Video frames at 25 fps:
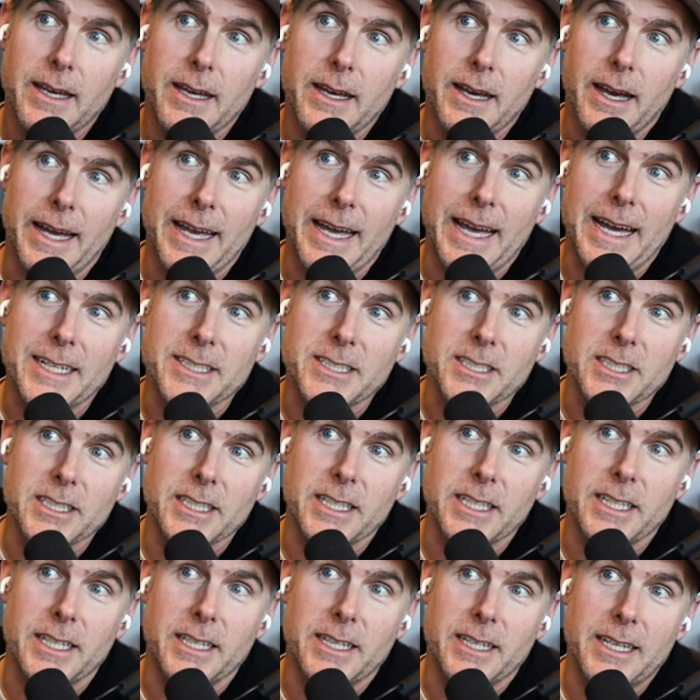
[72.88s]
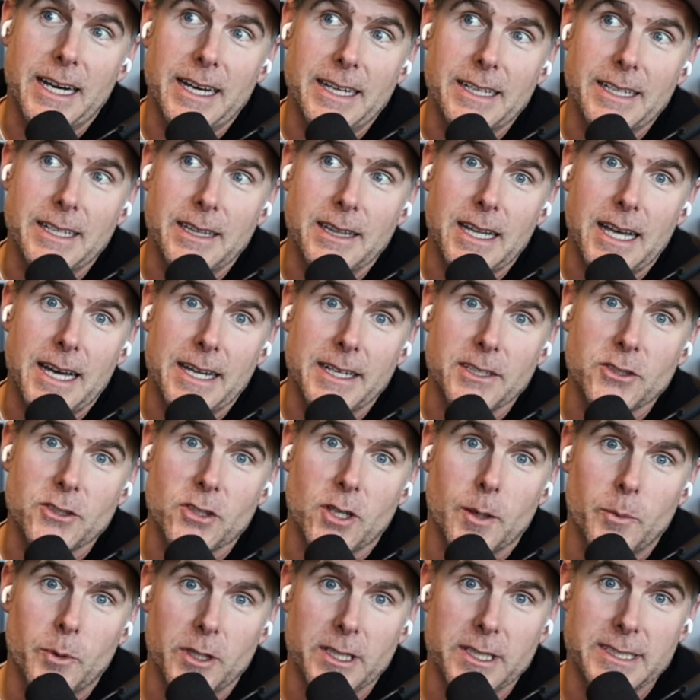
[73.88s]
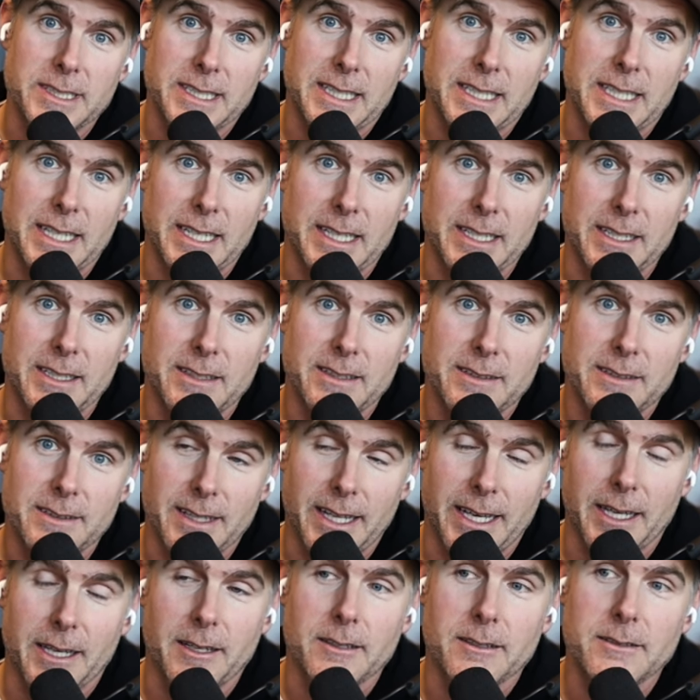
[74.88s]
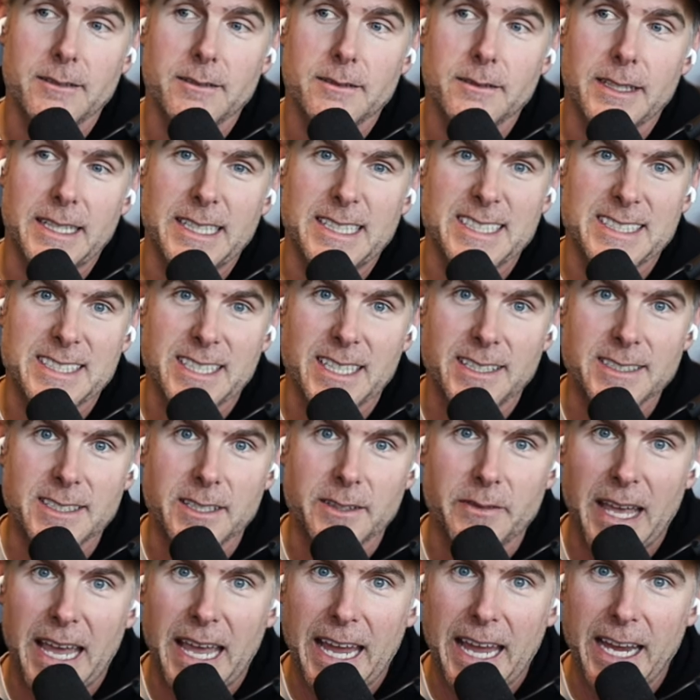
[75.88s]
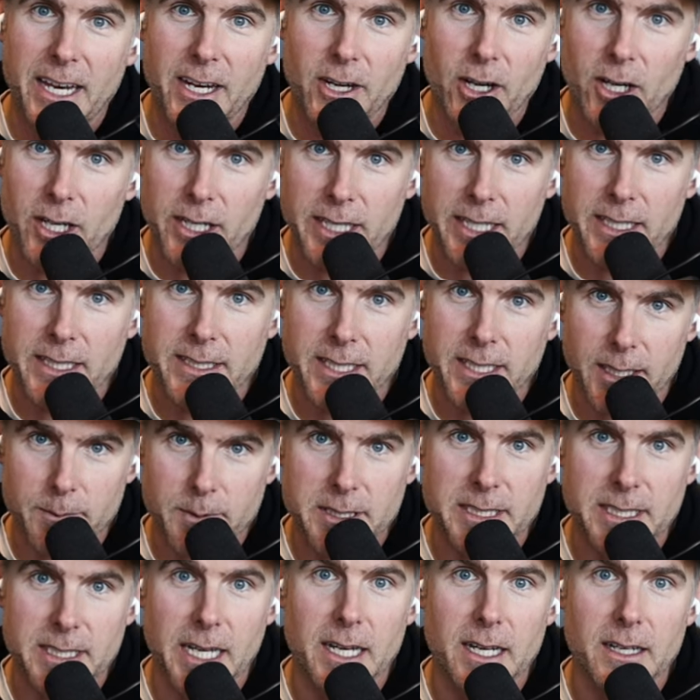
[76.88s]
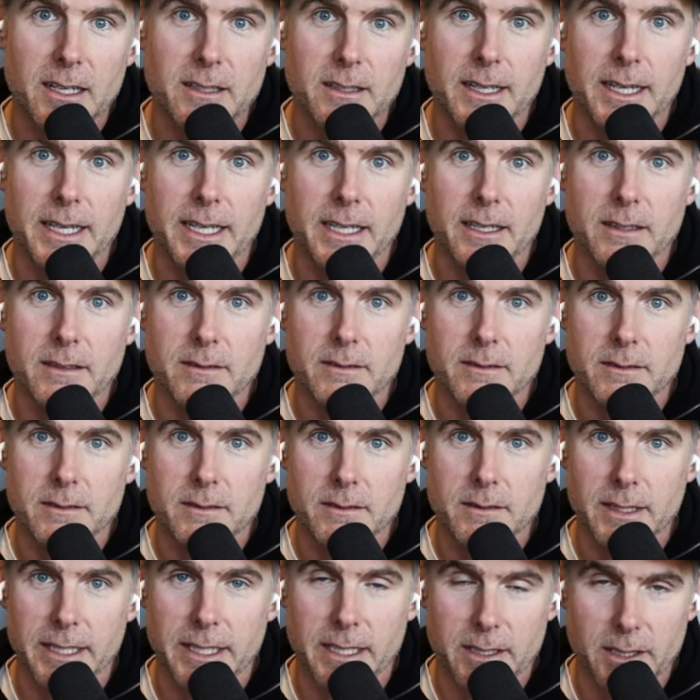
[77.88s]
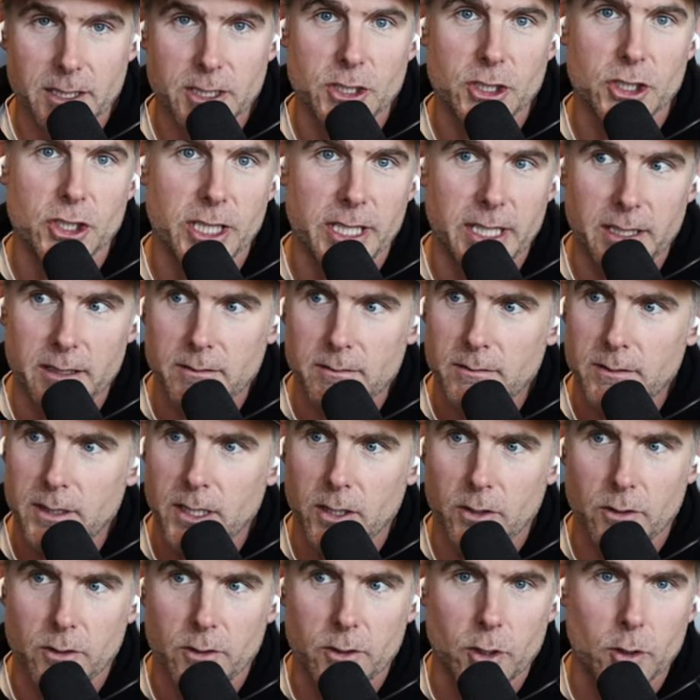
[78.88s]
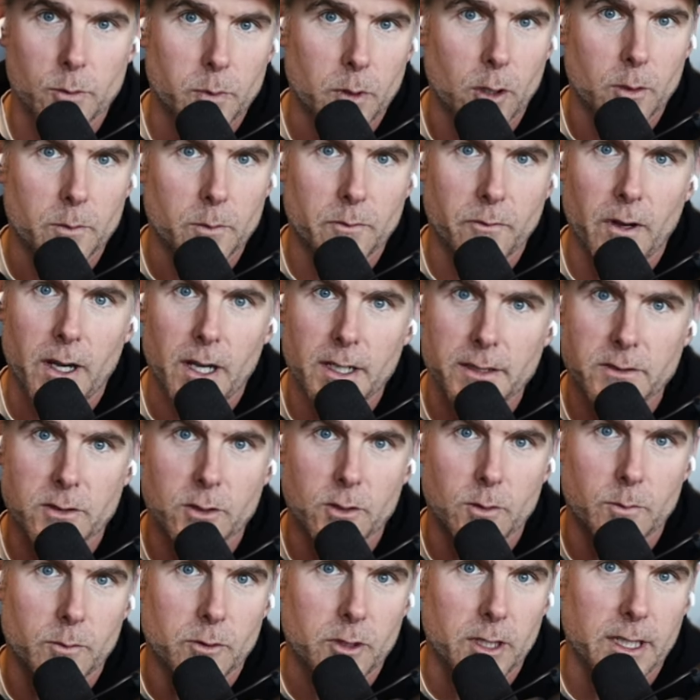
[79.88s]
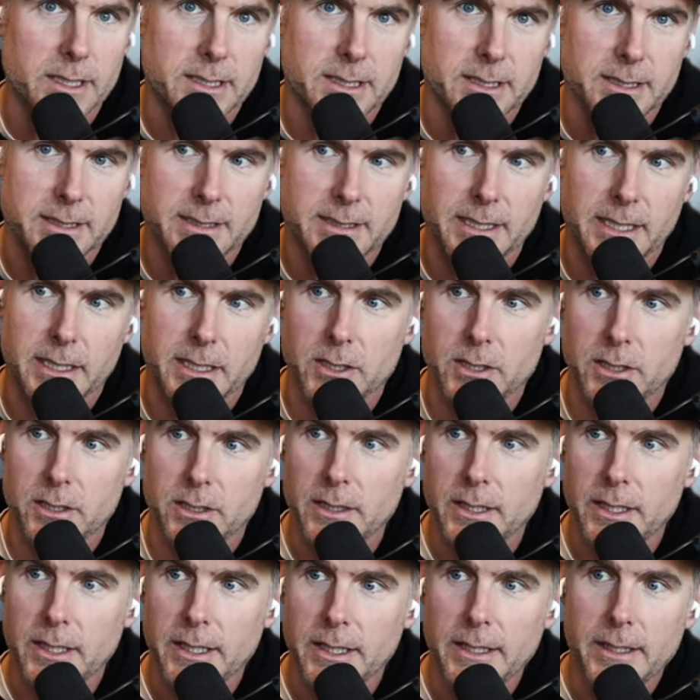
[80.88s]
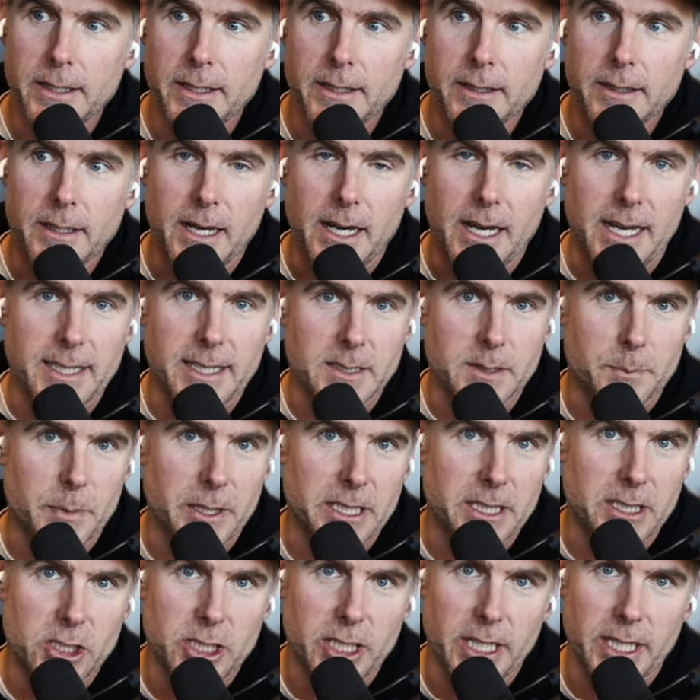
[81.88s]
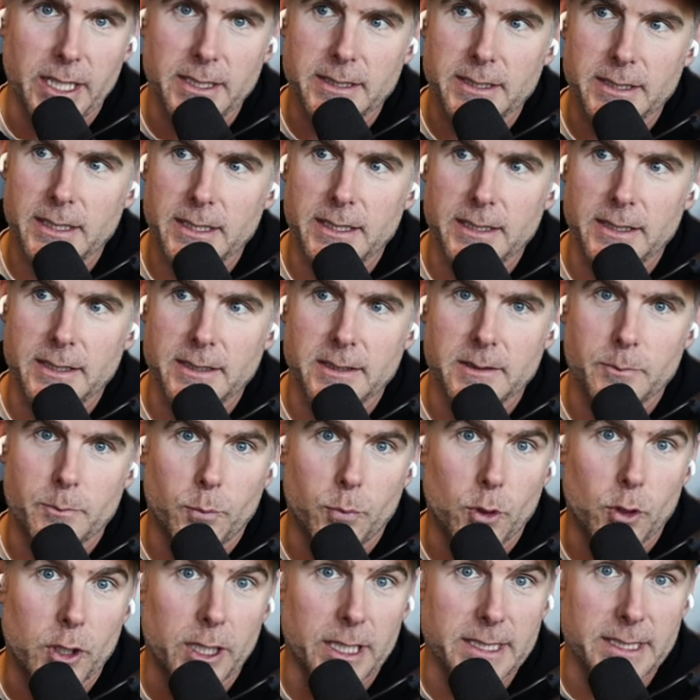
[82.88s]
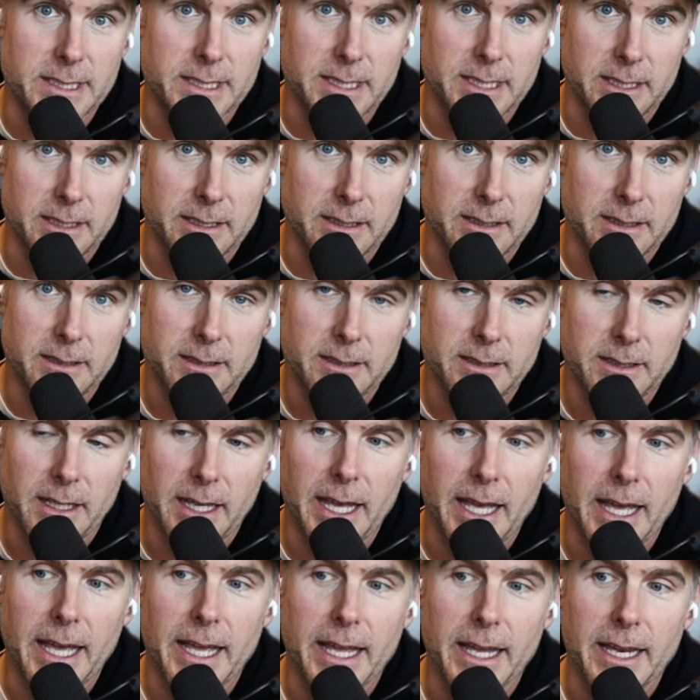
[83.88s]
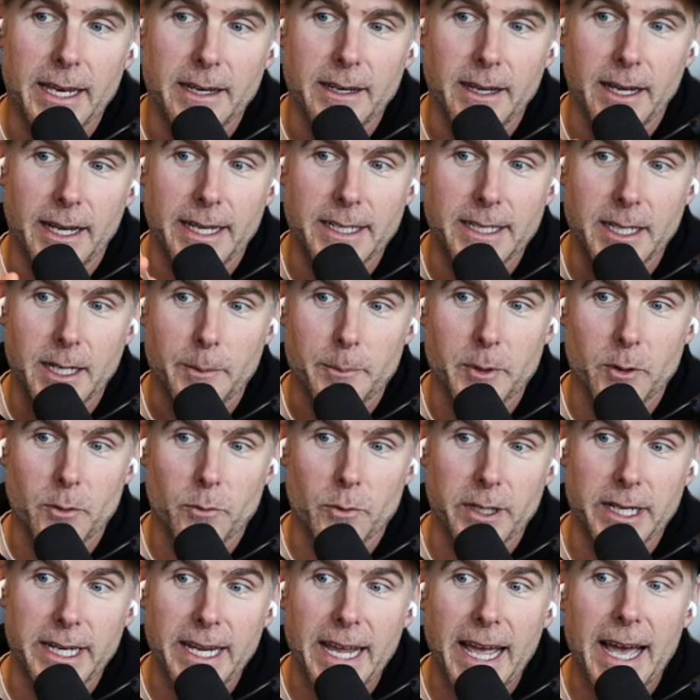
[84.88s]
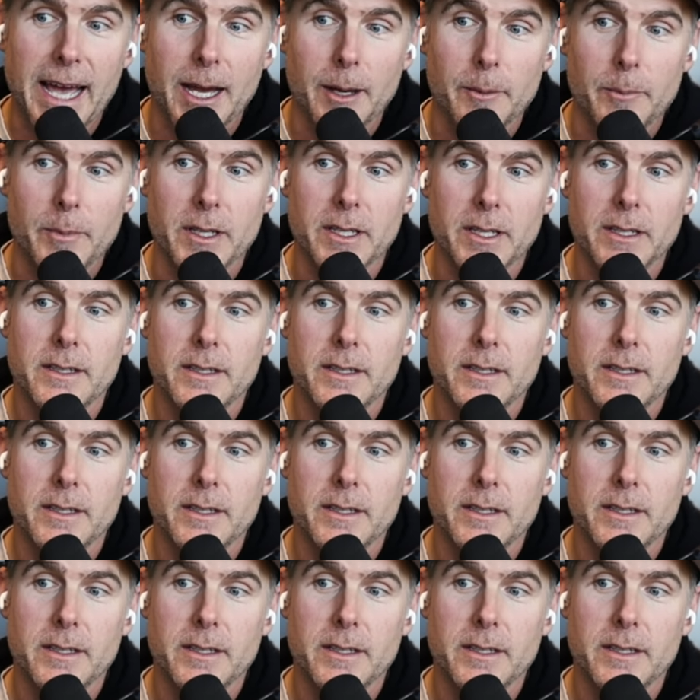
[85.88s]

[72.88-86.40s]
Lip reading: I actually got in a lot of trouble as a kid, like Sons of Anarchy type style, like legit, you know, group home, foster home, crisis center, high speed chases, prison. And I ended up in rehab,